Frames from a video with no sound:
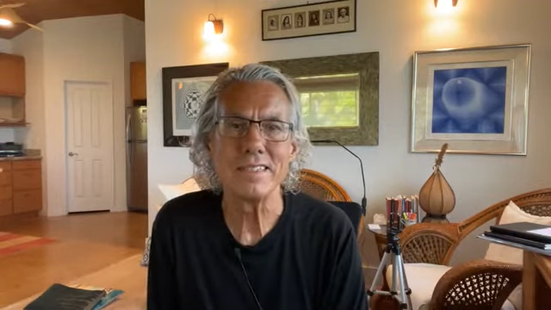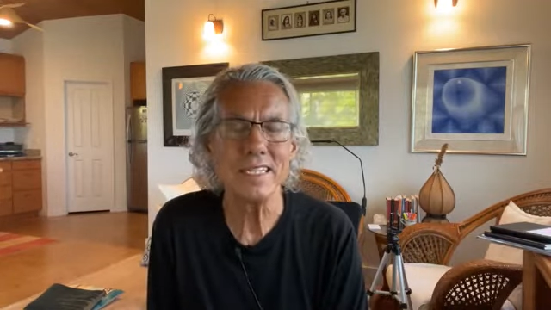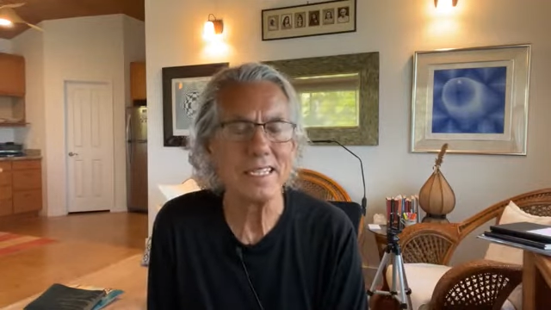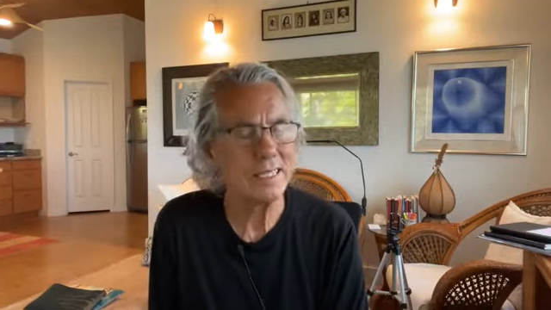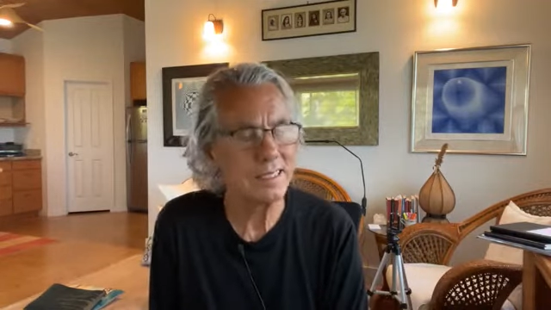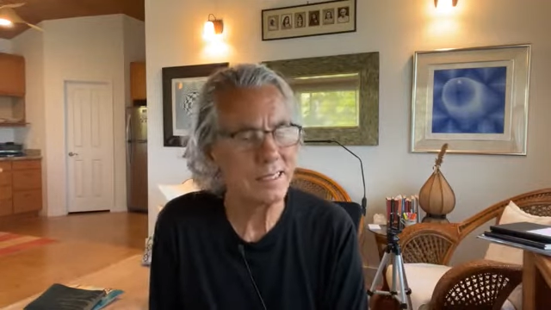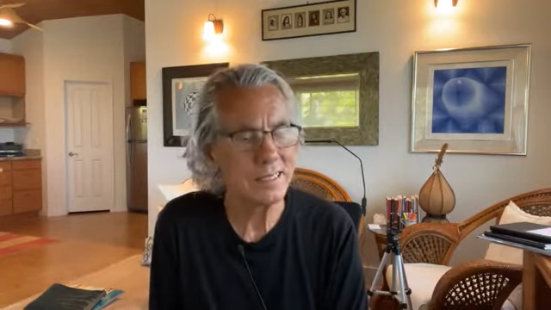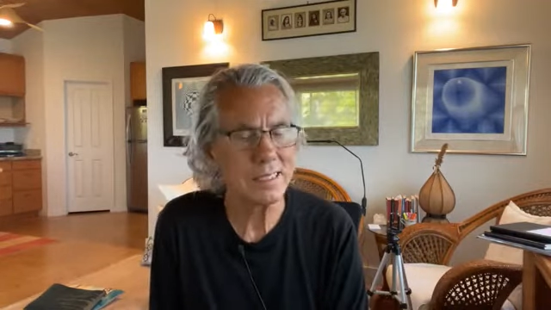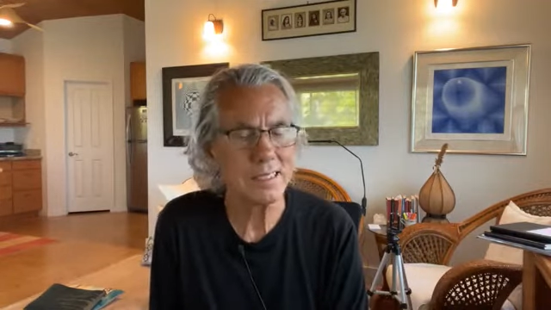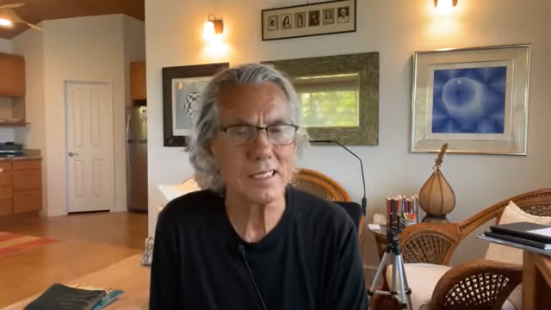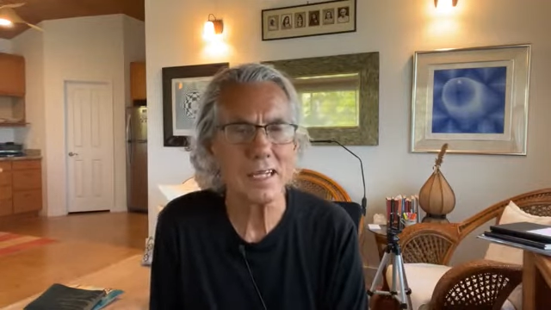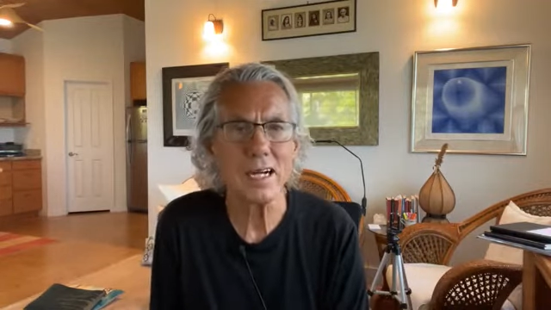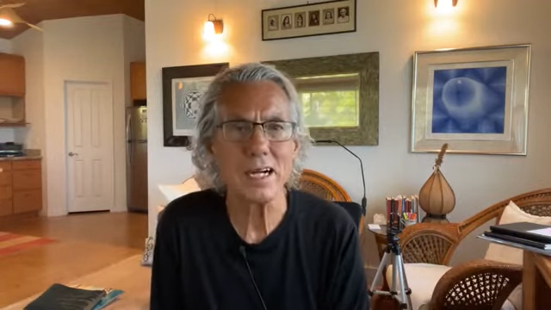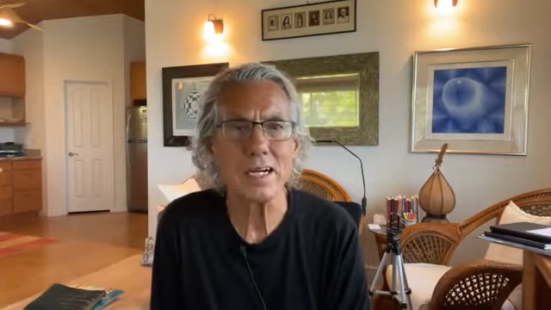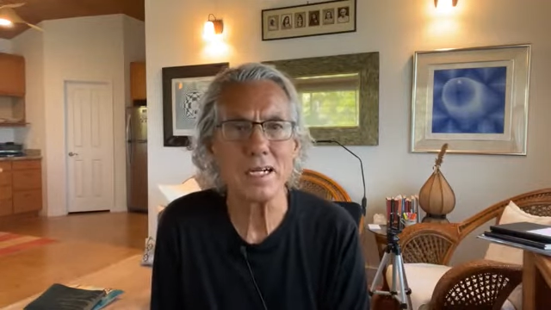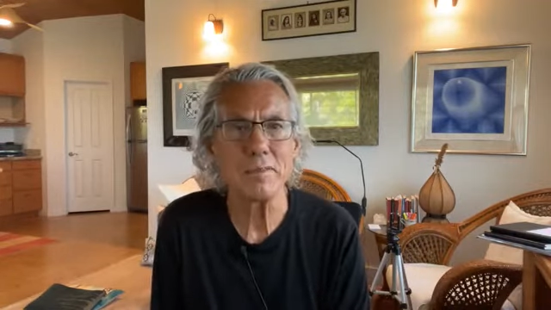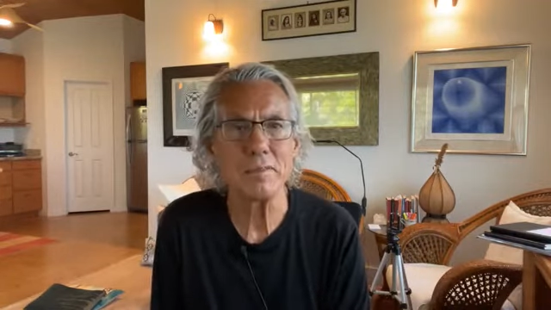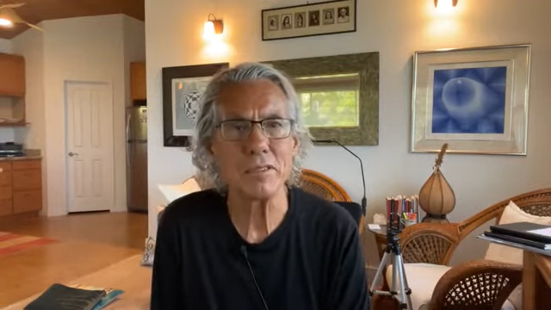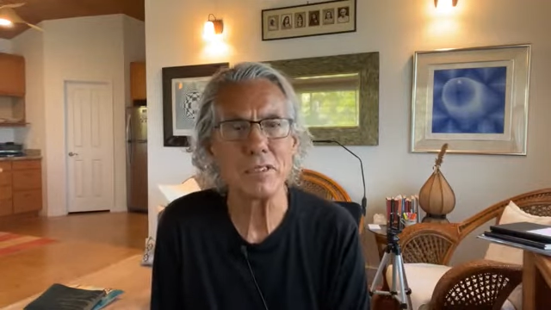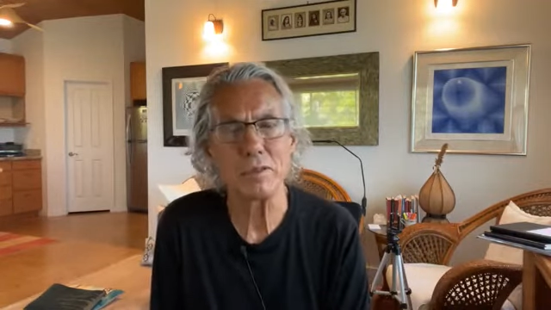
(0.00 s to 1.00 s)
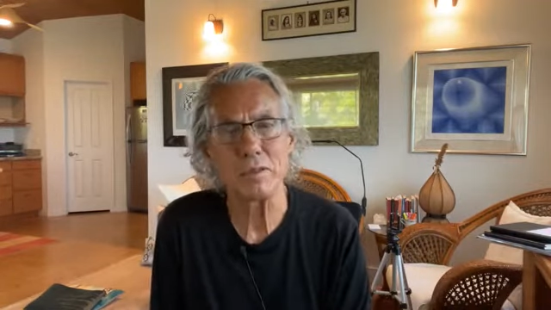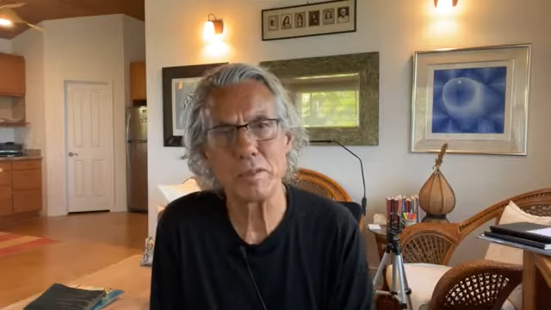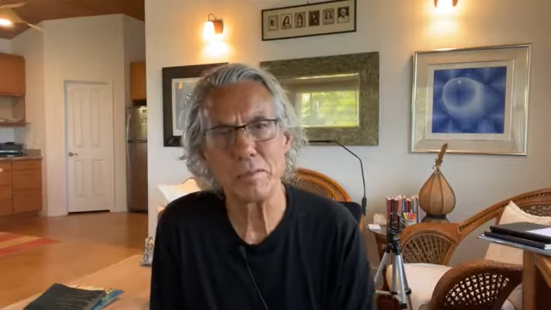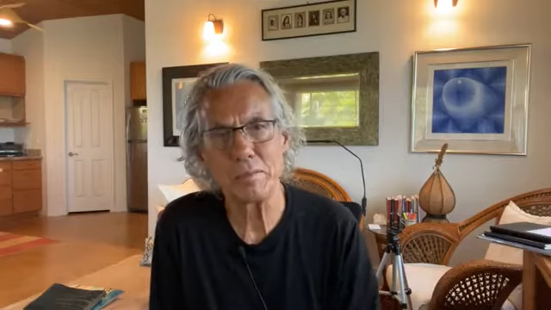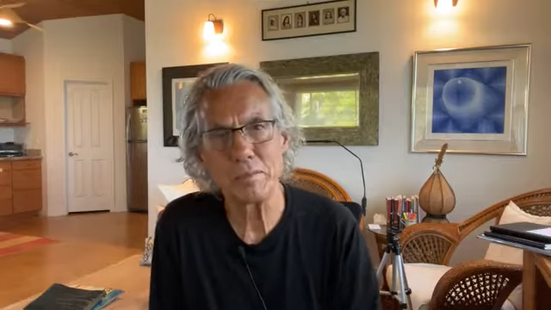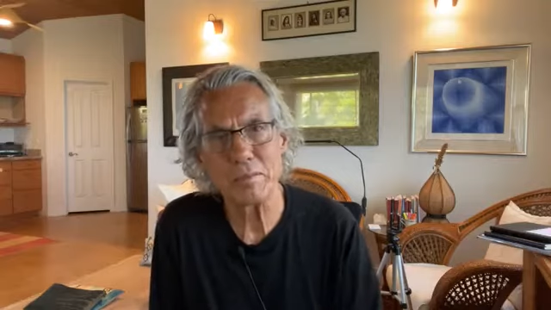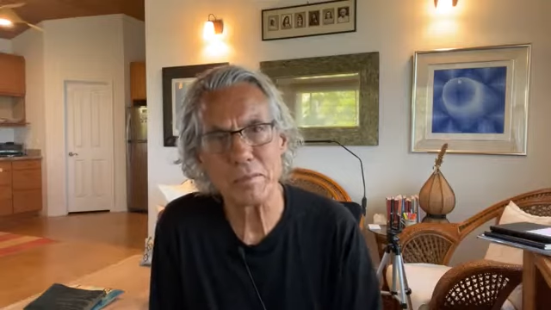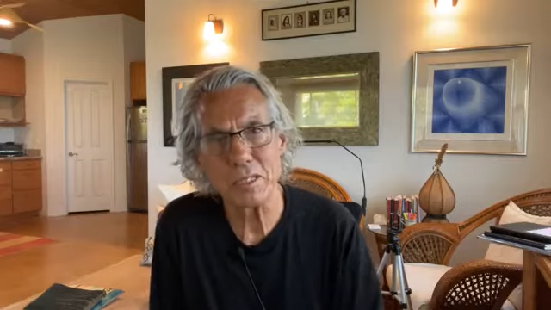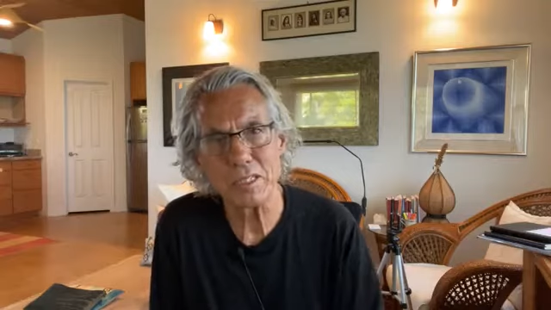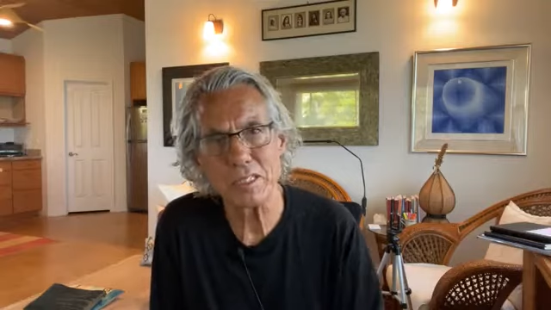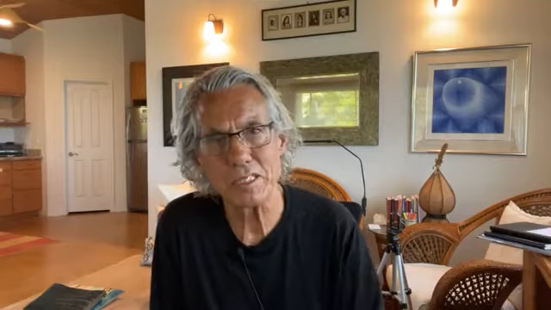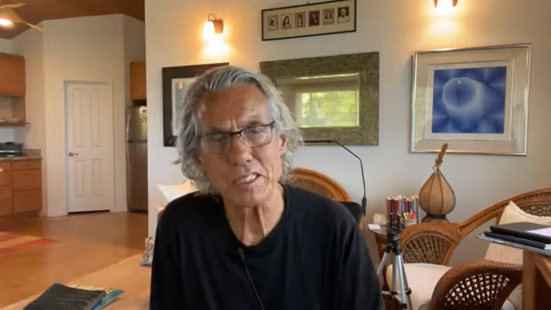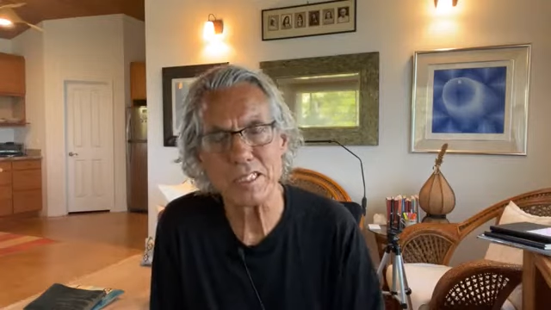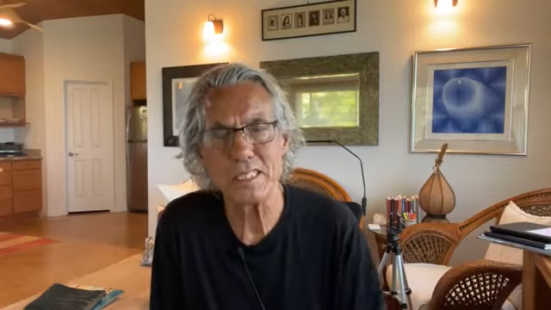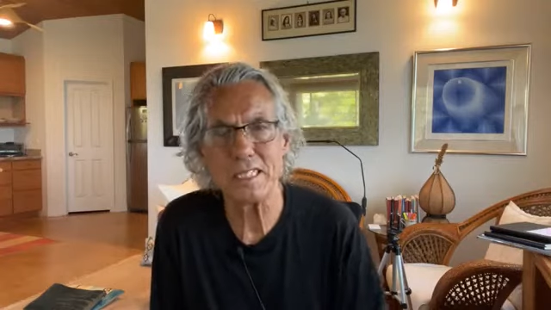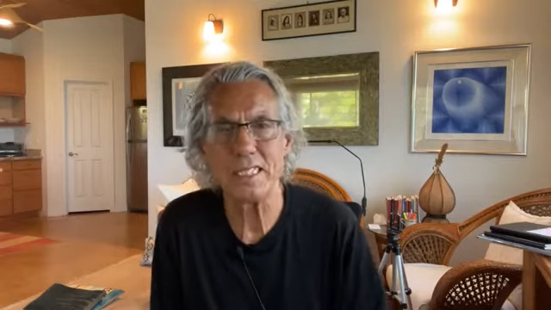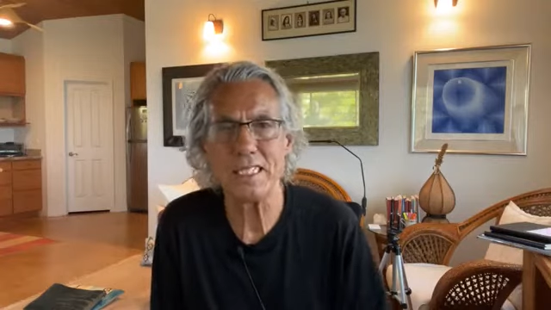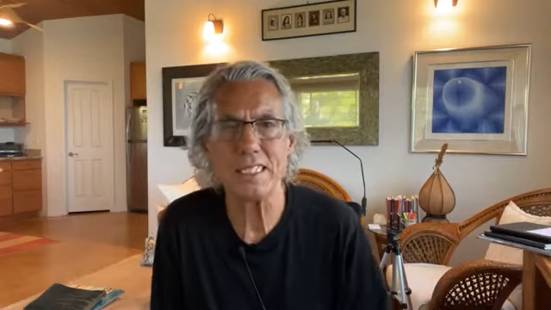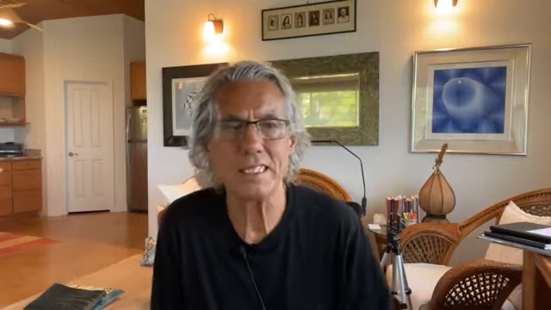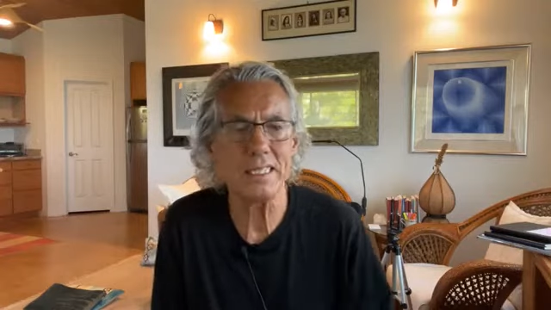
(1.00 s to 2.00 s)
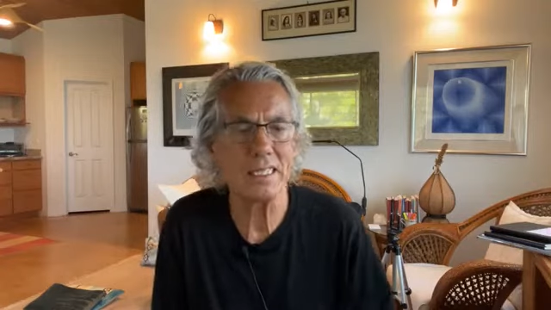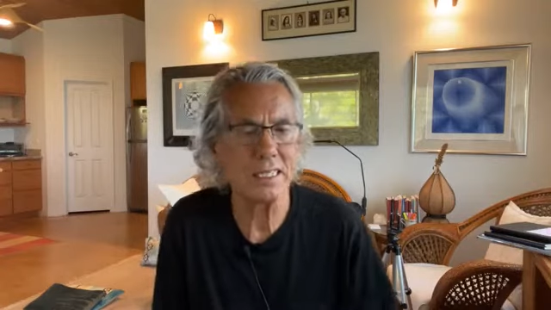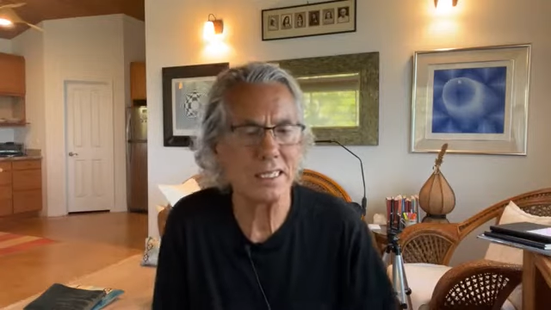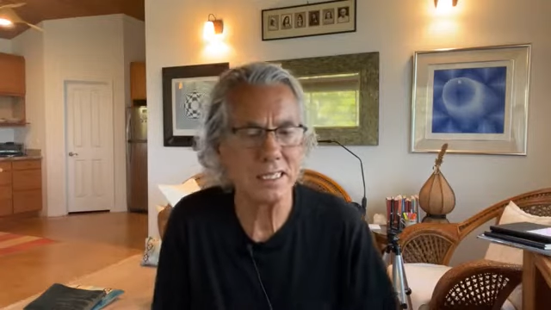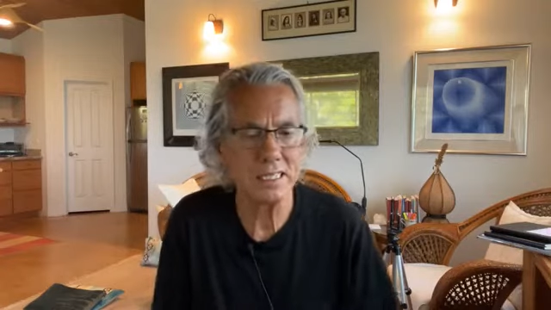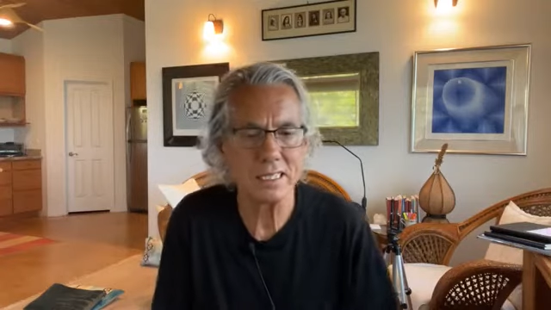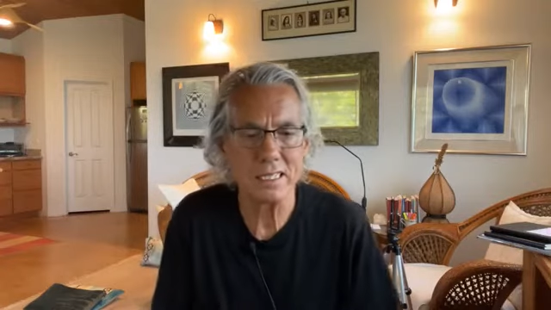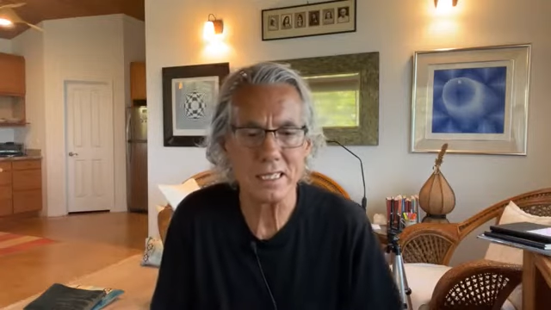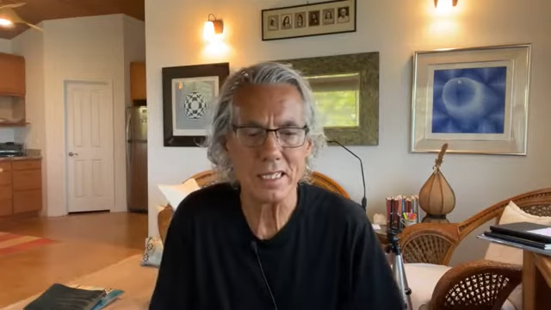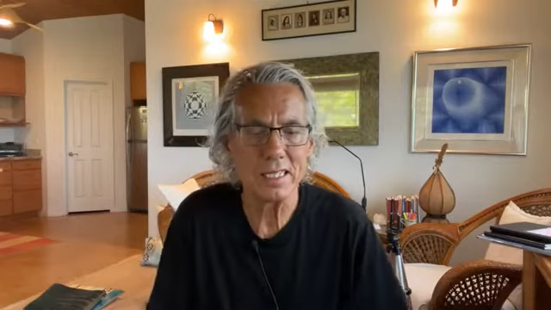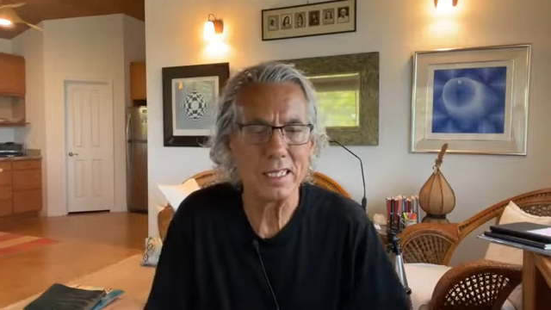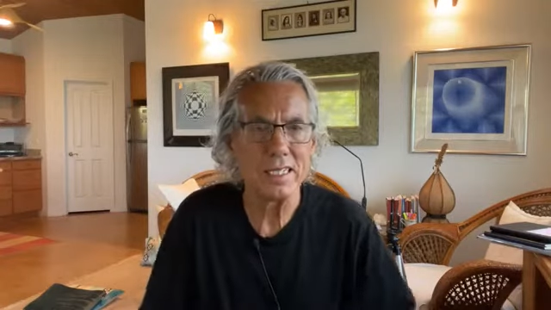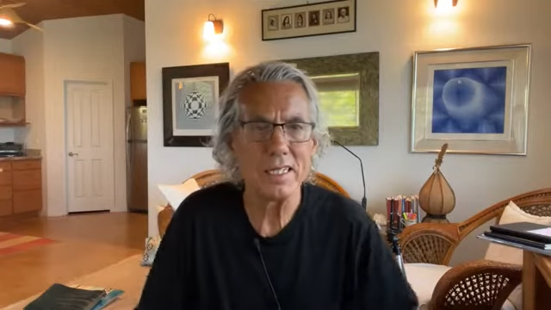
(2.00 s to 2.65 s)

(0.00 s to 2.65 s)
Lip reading: It is a time to immerse in this